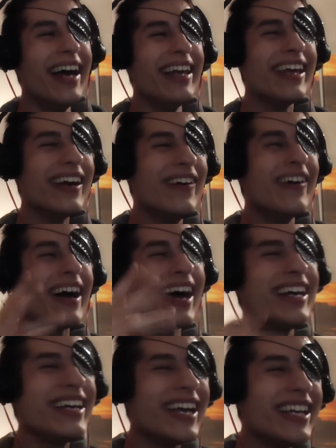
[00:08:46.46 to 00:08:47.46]

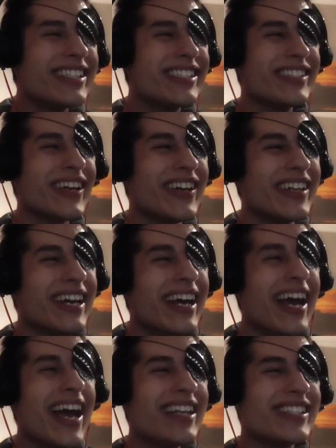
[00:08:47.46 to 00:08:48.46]
yeah, he's just,
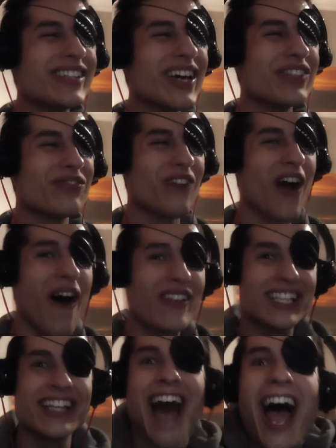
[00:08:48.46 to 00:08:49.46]
he's just
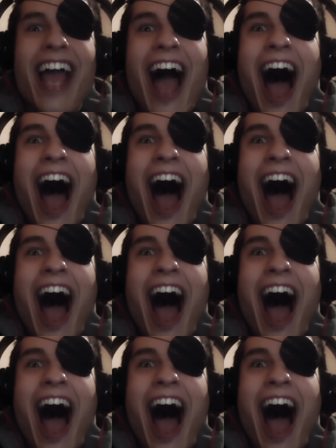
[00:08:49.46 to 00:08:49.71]
frozen like.